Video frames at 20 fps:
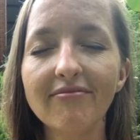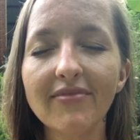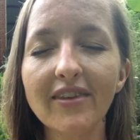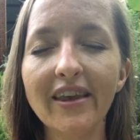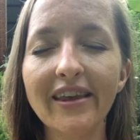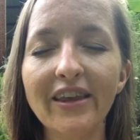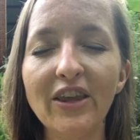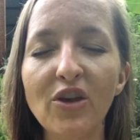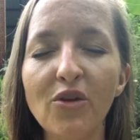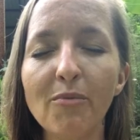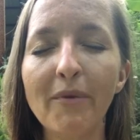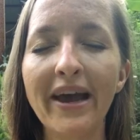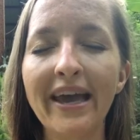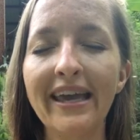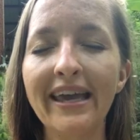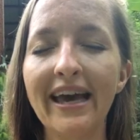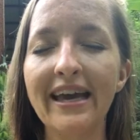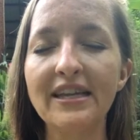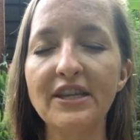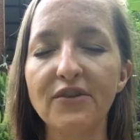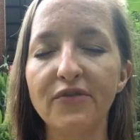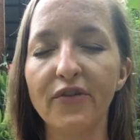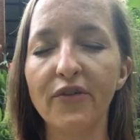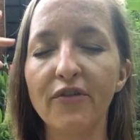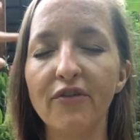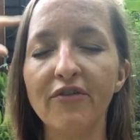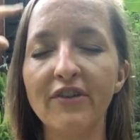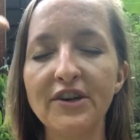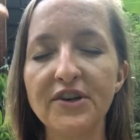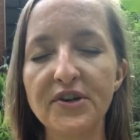You might get different
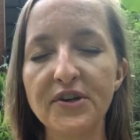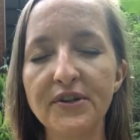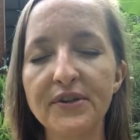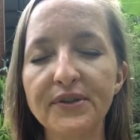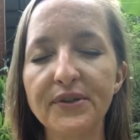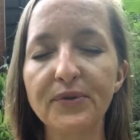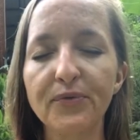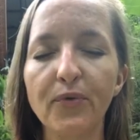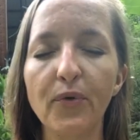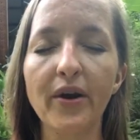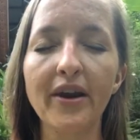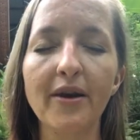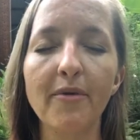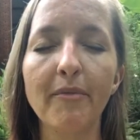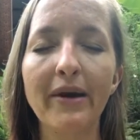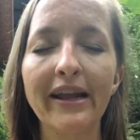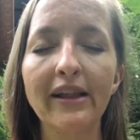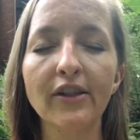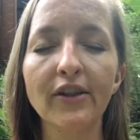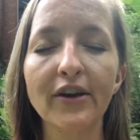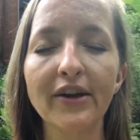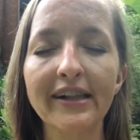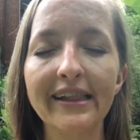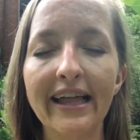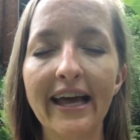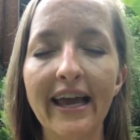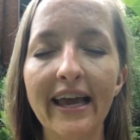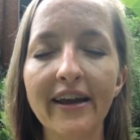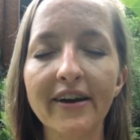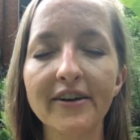visions of what it might look
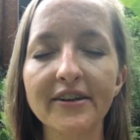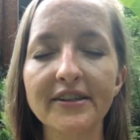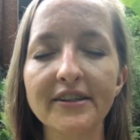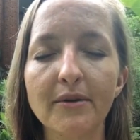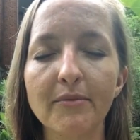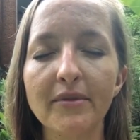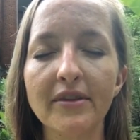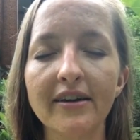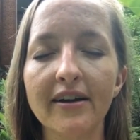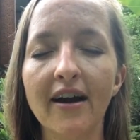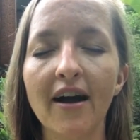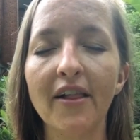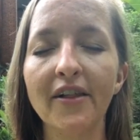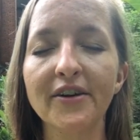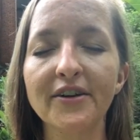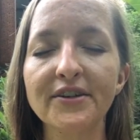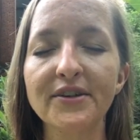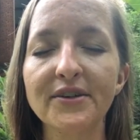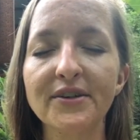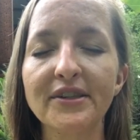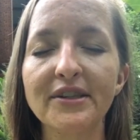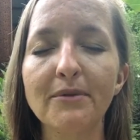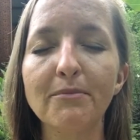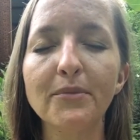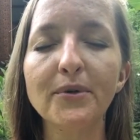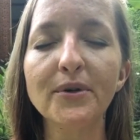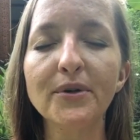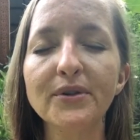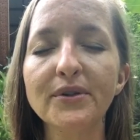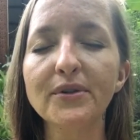like or some of the colors or
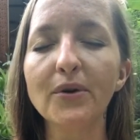symbols,